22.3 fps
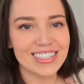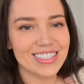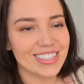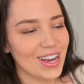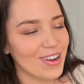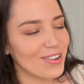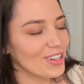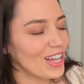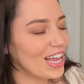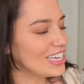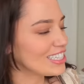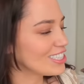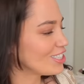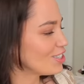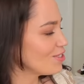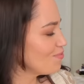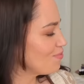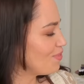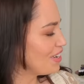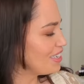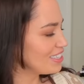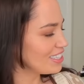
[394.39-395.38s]
So let's
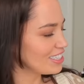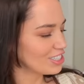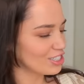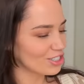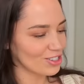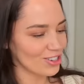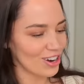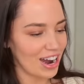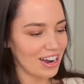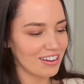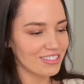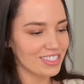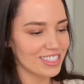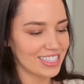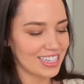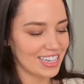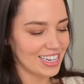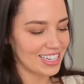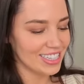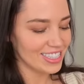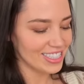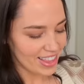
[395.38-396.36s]
jump into
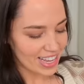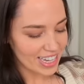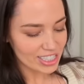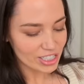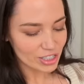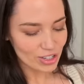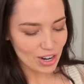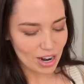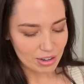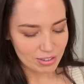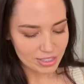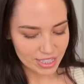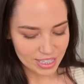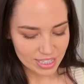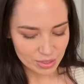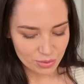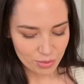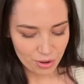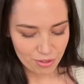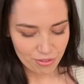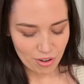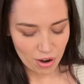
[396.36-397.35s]
trousers. These
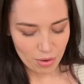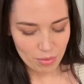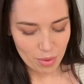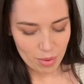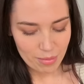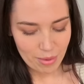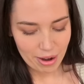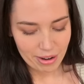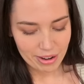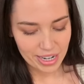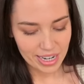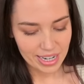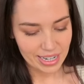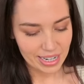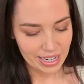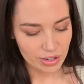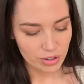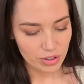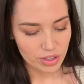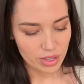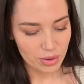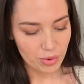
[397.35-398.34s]
trousers were from American
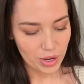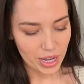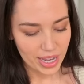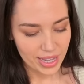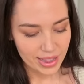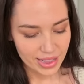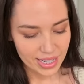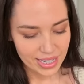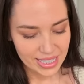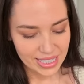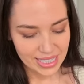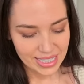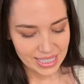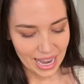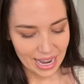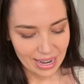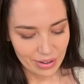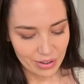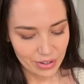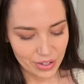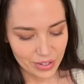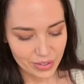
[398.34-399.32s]
Eagle. They were in the
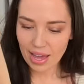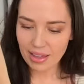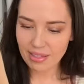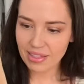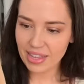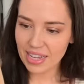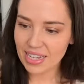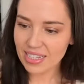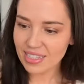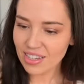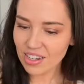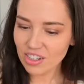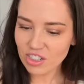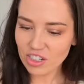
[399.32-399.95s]
sale, and these are